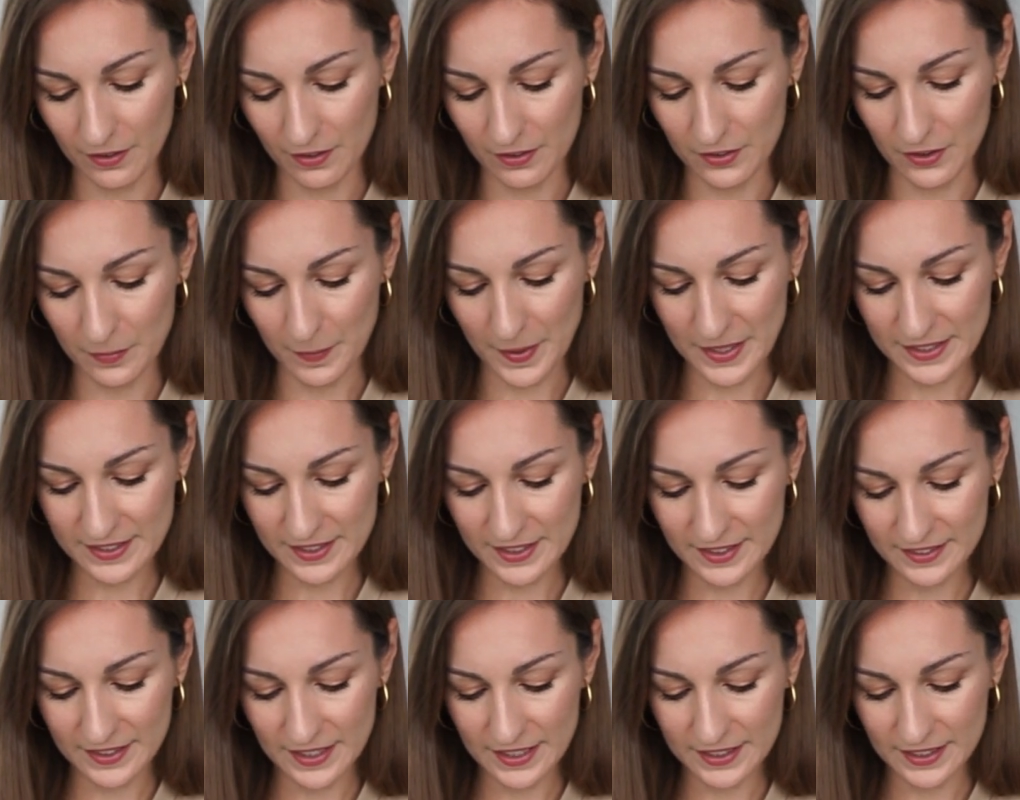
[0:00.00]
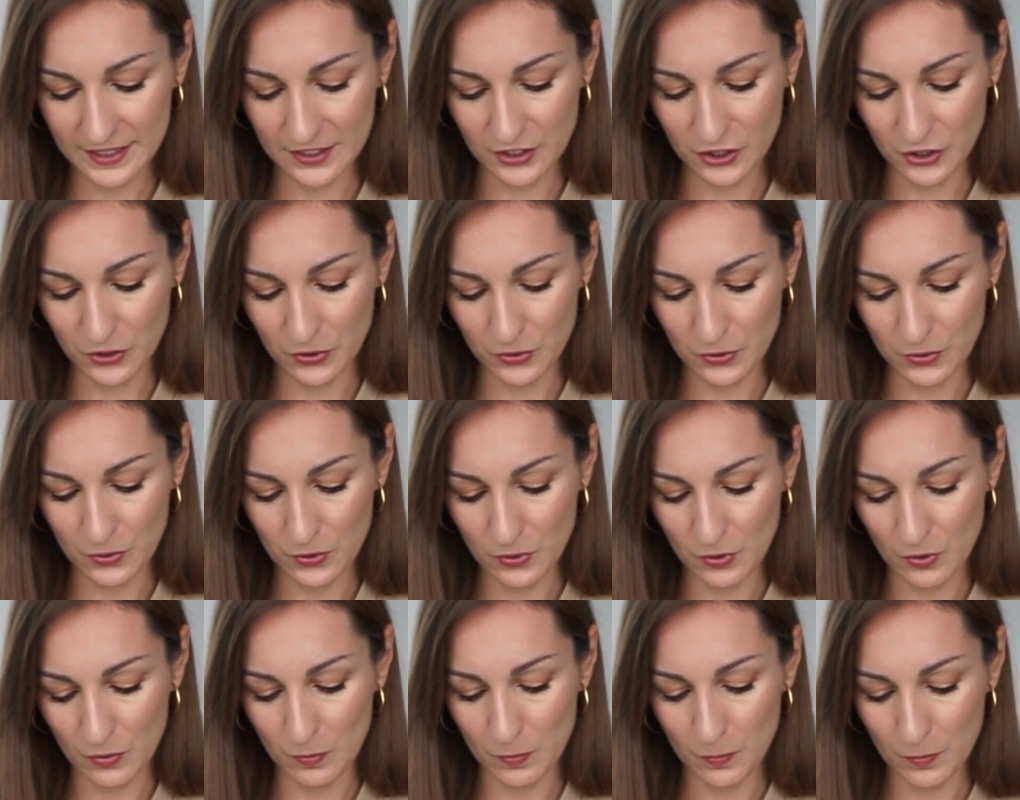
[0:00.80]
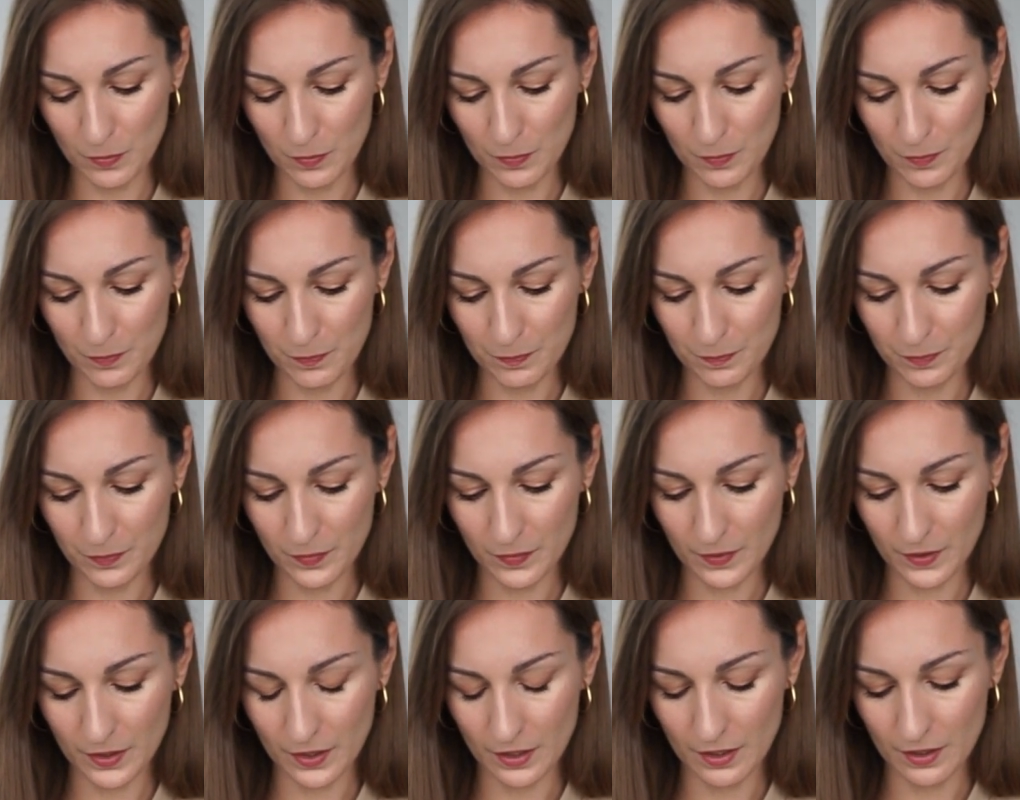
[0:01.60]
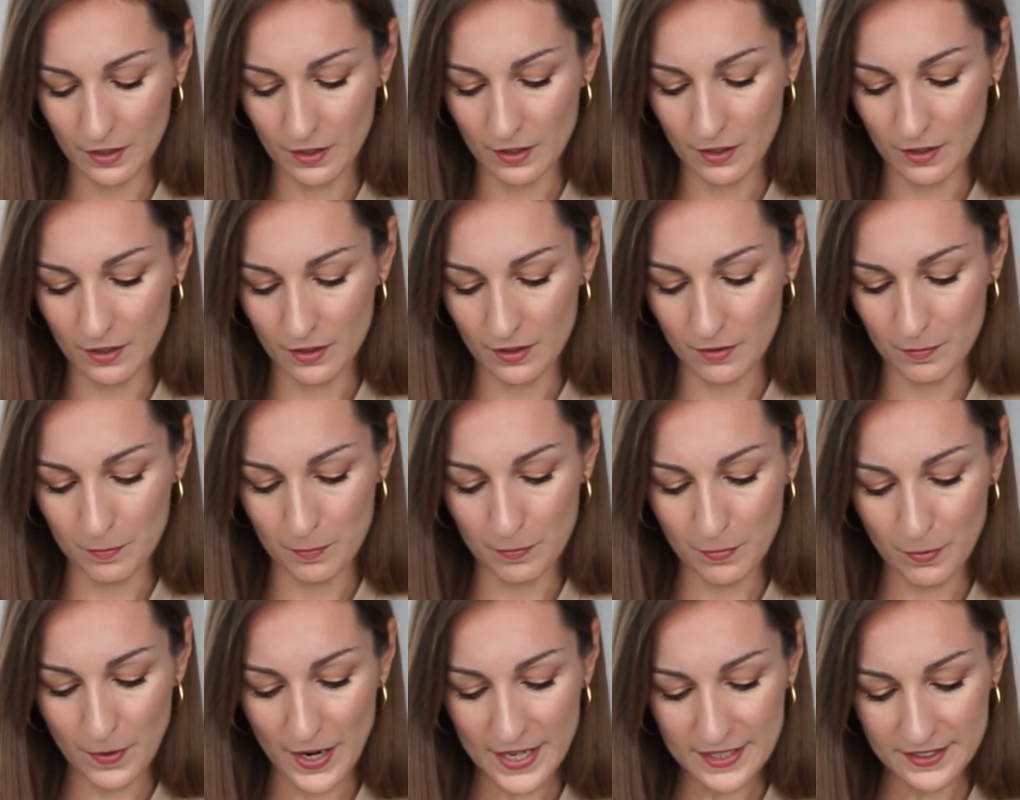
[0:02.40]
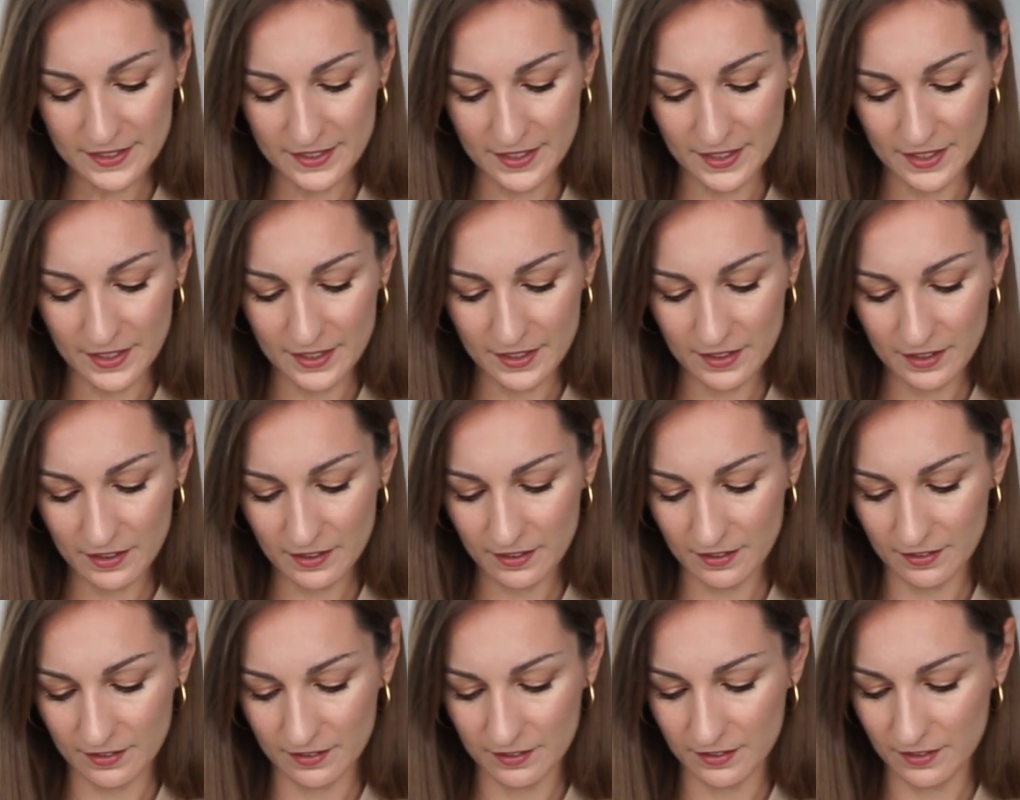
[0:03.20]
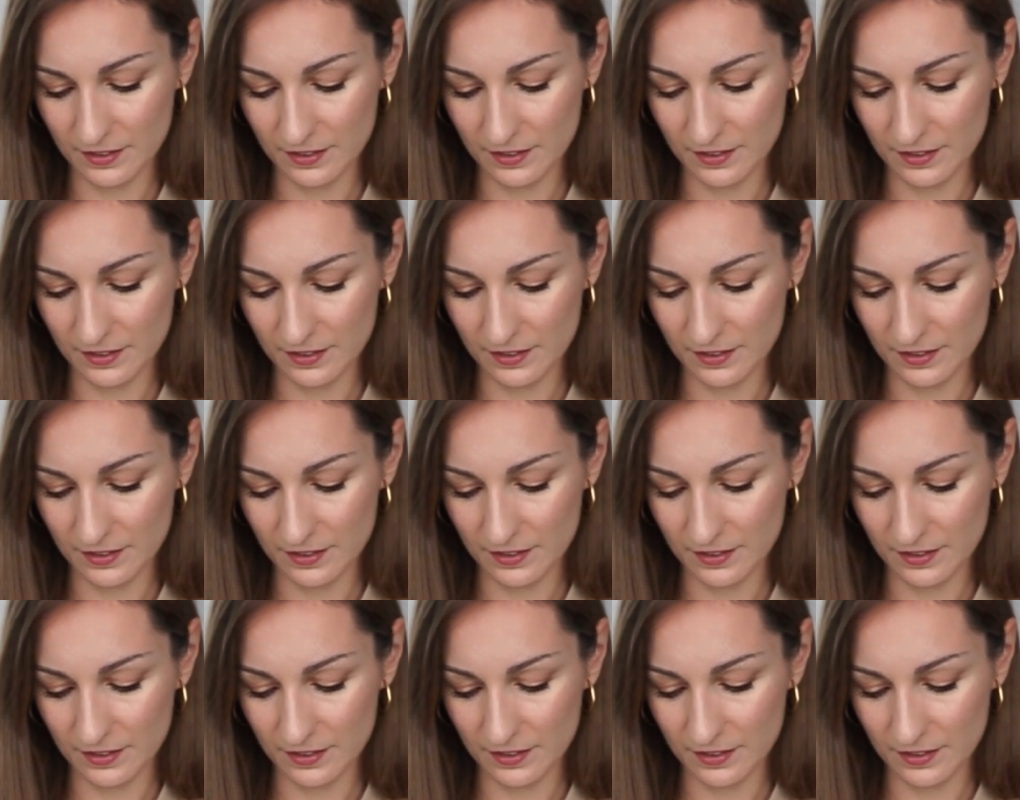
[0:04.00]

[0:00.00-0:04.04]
The basic thing that you pressing